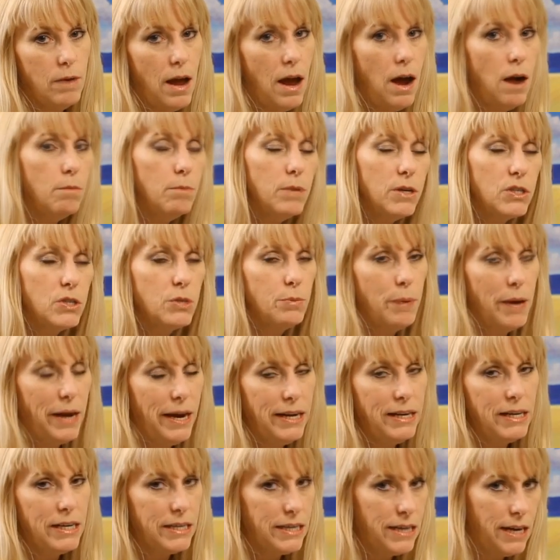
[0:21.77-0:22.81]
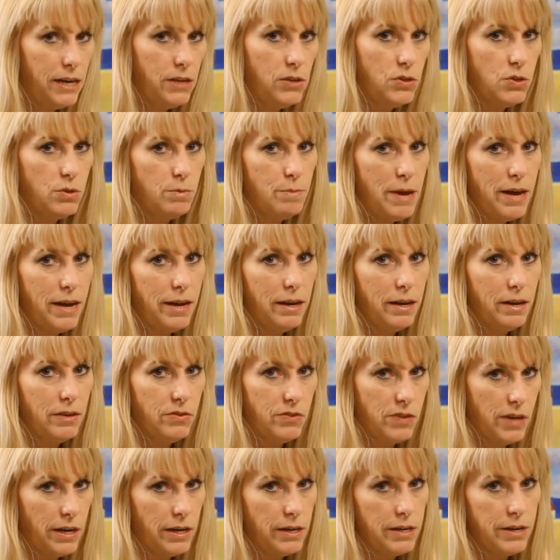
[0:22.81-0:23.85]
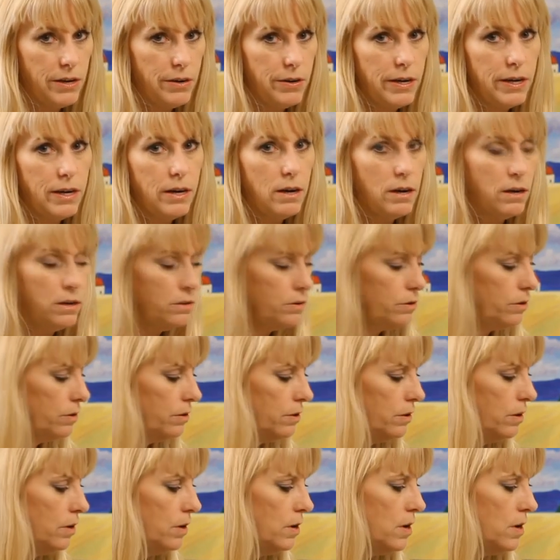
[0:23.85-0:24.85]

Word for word: how much paint it takes to make a secondary color.